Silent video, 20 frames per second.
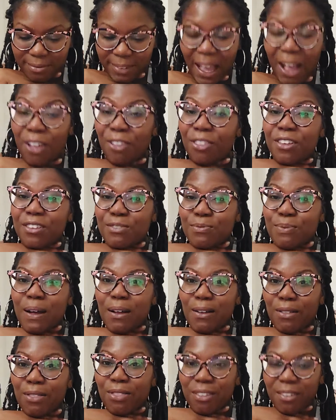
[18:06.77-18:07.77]
Health is
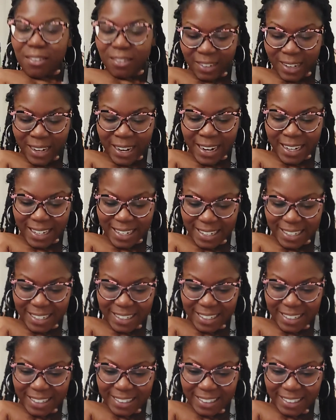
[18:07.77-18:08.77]
wealth, right?
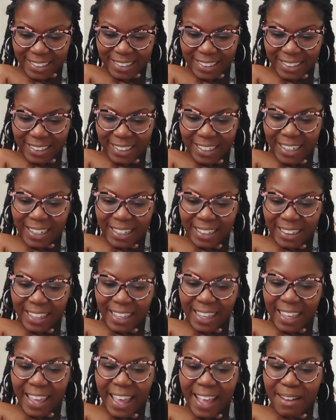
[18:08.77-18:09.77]
They
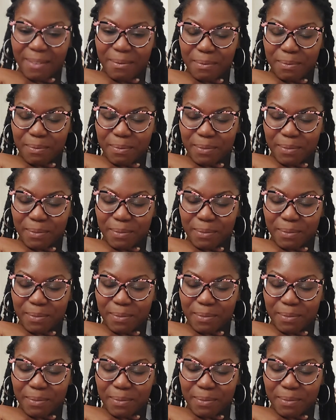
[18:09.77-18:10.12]
can't